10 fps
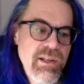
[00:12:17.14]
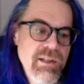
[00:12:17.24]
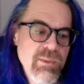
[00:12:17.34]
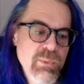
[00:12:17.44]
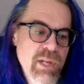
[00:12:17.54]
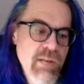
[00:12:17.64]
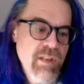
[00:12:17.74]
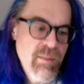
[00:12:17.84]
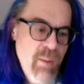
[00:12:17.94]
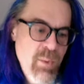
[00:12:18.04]
what I've
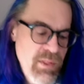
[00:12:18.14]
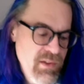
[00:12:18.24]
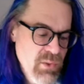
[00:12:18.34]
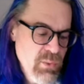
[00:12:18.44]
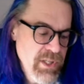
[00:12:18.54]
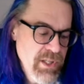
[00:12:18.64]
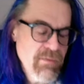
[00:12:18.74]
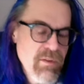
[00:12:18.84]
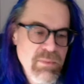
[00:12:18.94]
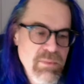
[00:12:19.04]
come up with as a reading
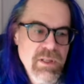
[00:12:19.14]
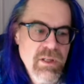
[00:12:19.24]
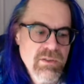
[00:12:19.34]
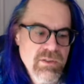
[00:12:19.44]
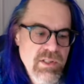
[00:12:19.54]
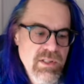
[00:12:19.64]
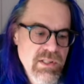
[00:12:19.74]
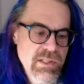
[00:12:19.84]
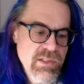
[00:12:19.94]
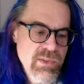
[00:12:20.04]
of the Meno
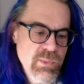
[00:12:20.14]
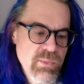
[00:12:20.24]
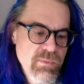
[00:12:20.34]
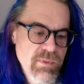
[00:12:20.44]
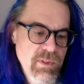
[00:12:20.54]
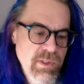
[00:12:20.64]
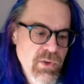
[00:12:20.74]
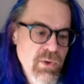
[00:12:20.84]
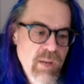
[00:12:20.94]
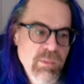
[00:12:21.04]
is
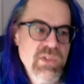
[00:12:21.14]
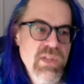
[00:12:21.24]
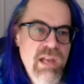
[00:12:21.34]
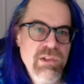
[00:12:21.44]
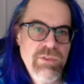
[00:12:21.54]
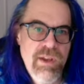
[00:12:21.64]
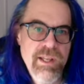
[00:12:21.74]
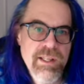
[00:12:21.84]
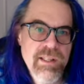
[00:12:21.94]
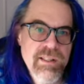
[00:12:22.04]
incredibly
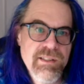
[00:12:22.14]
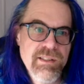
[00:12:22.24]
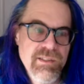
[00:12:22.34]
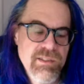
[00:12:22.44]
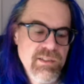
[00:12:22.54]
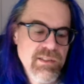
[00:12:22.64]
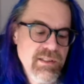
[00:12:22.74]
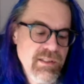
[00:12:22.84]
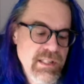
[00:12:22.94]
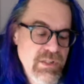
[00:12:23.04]
satisfying and
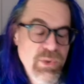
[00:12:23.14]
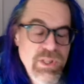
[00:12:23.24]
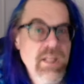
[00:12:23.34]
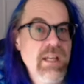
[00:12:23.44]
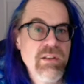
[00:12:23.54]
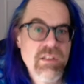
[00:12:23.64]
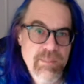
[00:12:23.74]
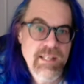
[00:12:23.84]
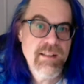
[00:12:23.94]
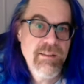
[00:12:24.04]
intriguing to me.